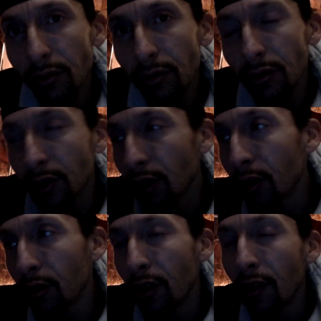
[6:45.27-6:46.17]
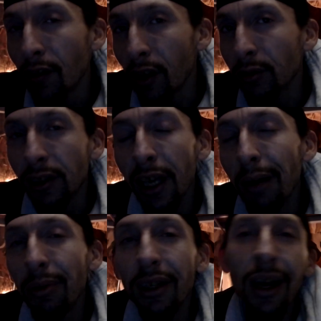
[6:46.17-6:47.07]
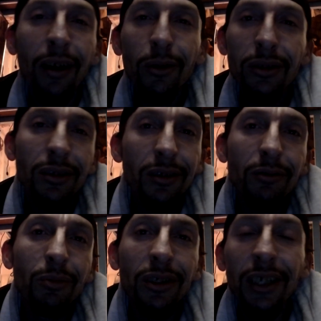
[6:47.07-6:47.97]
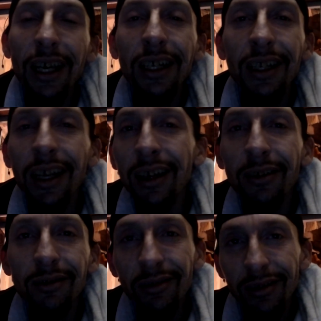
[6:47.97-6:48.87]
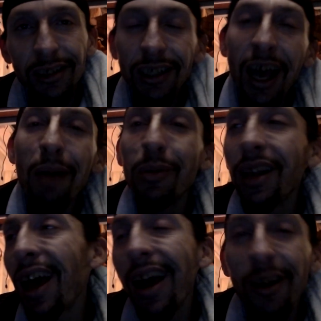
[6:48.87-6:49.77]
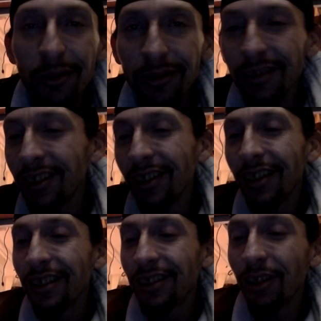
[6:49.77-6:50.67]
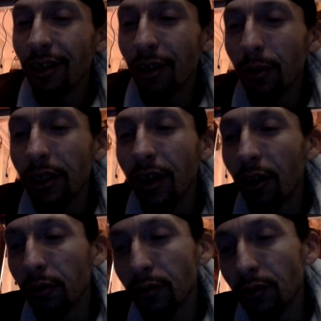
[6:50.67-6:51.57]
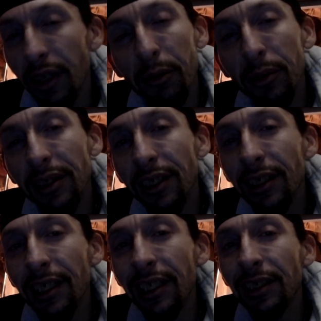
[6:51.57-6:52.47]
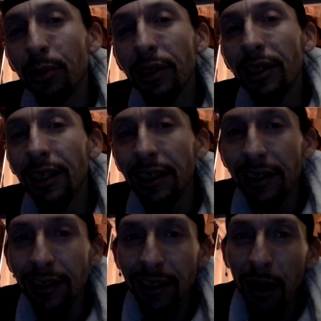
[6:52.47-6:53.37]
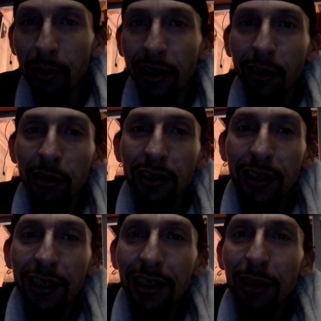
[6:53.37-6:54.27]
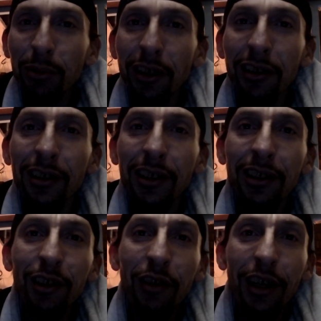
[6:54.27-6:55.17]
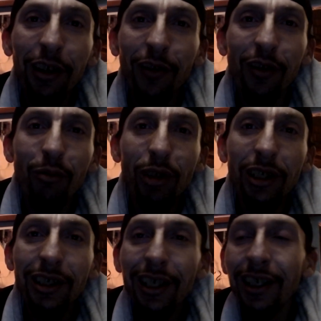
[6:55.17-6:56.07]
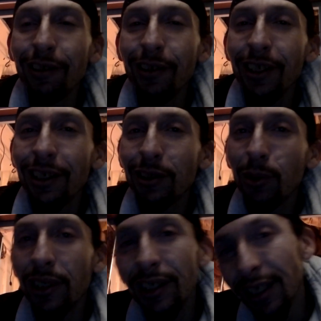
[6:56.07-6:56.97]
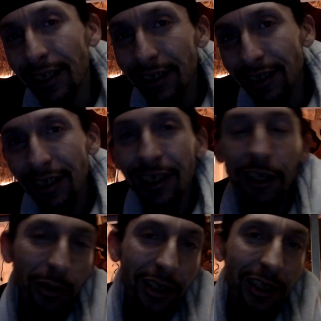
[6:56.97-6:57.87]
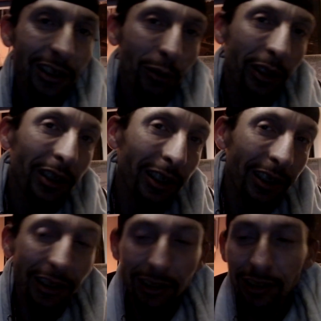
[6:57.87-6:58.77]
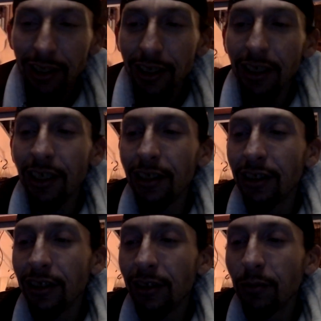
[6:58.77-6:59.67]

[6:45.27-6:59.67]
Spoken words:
So I'm stepping out, I'm standing out, stepping out. So here we go. Here it is what it is. And I've been keeping y'all on a cliffhanger for a minute. Here it is what it is. Here it is what it is. It's